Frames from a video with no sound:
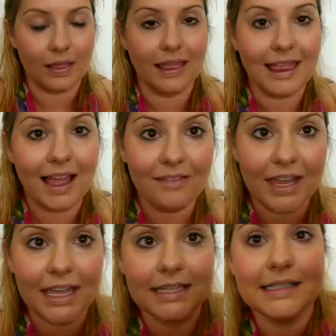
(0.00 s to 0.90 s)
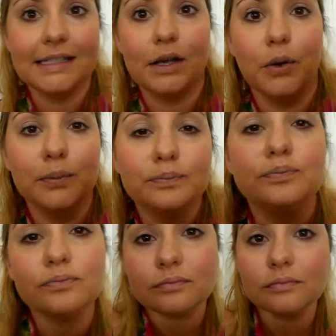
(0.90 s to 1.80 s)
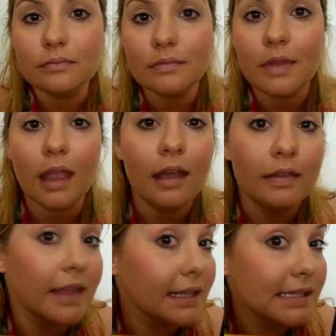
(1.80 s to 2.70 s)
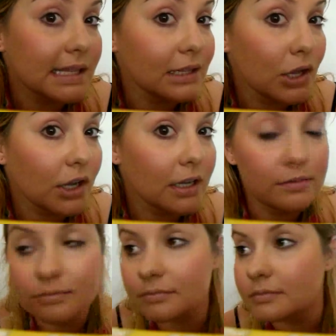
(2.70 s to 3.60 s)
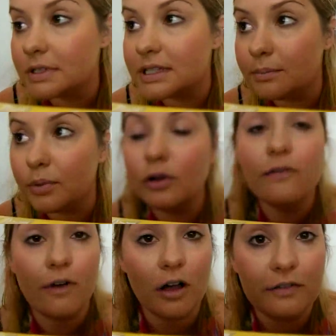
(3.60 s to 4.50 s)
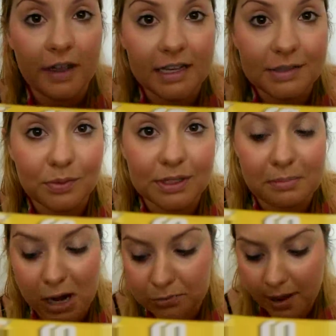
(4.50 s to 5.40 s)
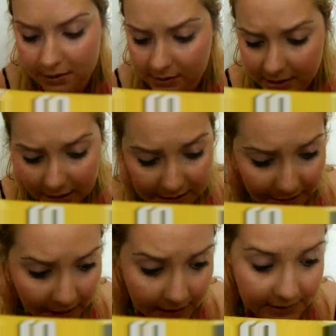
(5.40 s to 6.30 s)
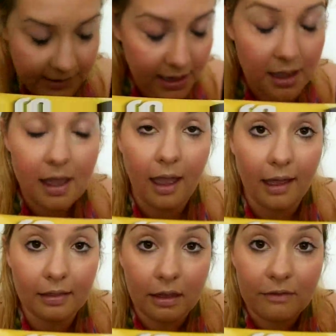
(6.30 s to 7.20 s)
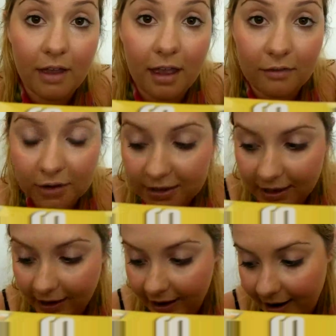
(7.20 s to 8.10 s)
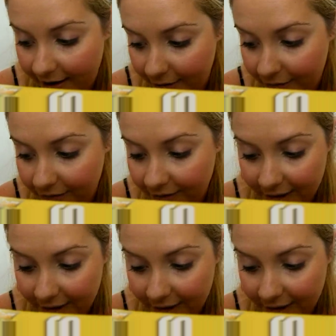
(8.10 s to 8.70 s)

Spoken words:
Love it! So that's the look. Simple fall face with Smashbox Cosmetics. I love everything I have.